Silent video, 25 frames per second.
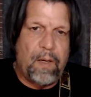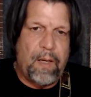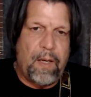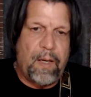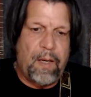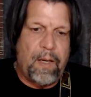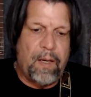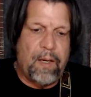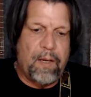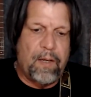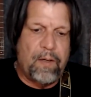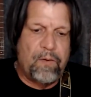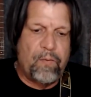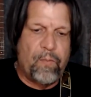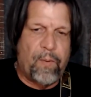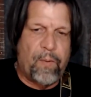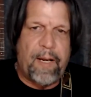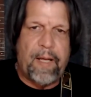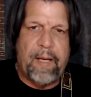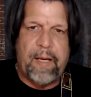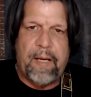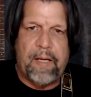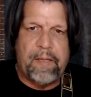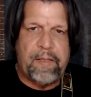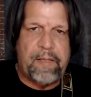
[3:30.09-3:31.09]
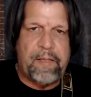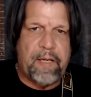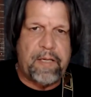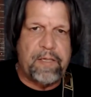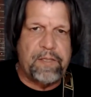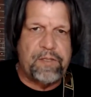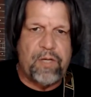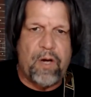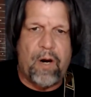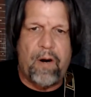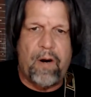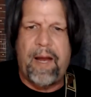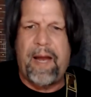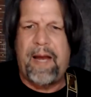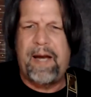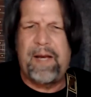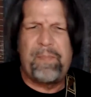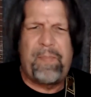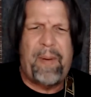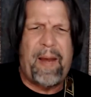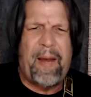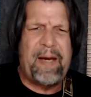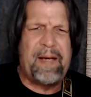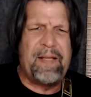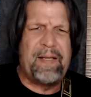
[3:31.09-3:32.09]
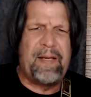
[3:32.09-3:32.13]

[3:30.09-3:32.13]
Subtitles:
And when I got that guitar, it had a painted